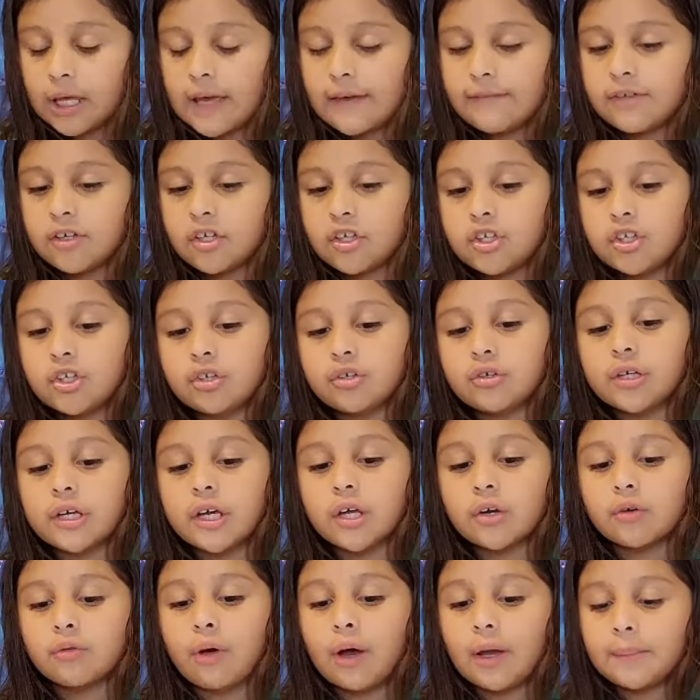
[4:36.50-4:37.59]
If you do, you
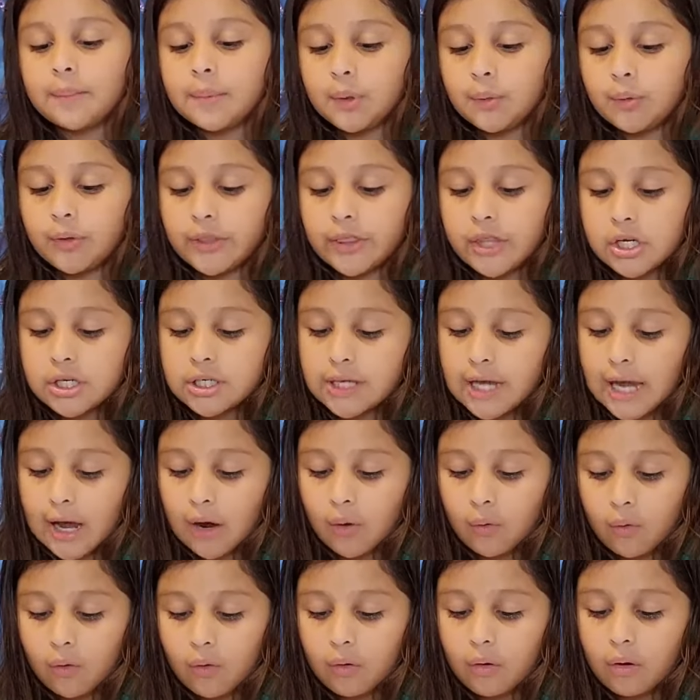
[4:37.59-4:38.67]
can wipe it with a
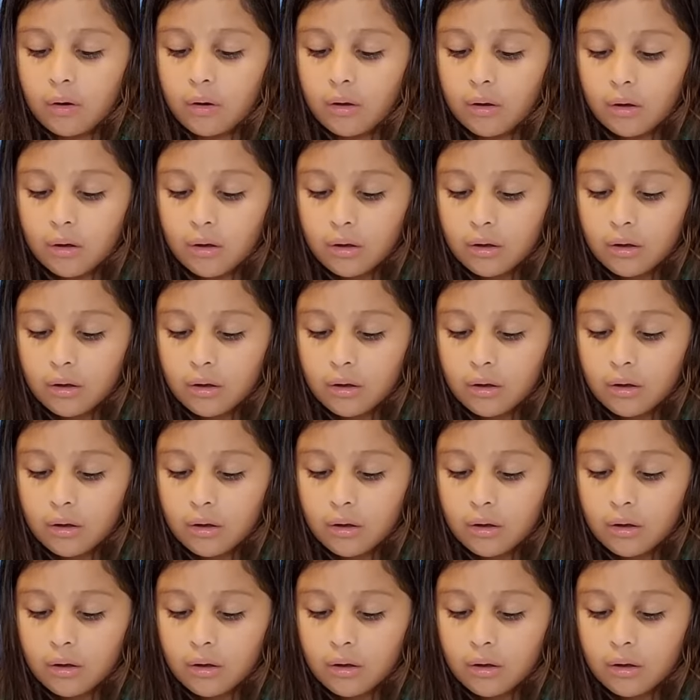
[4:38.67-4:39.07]
towel.